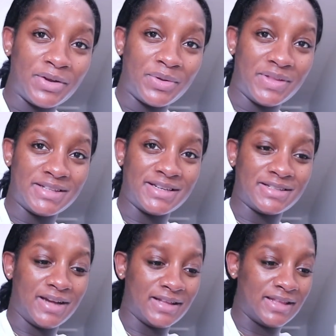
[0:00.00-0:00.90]
y'all know that
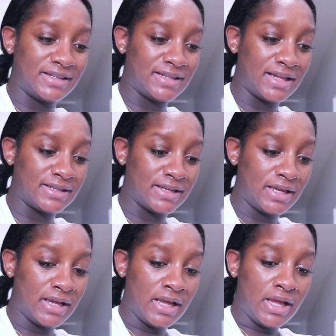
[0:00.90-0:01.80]
TikTok that says,
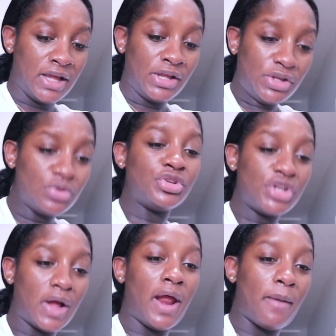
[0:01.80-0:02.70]
"You
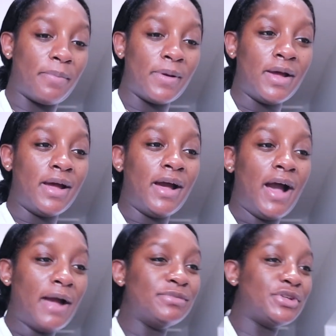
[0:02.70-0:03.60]
shut up."
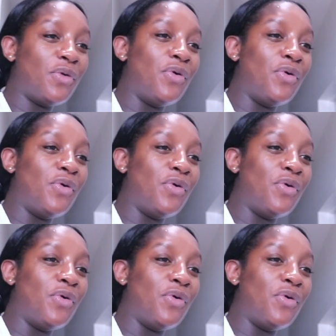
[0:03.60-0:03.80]
I'm so.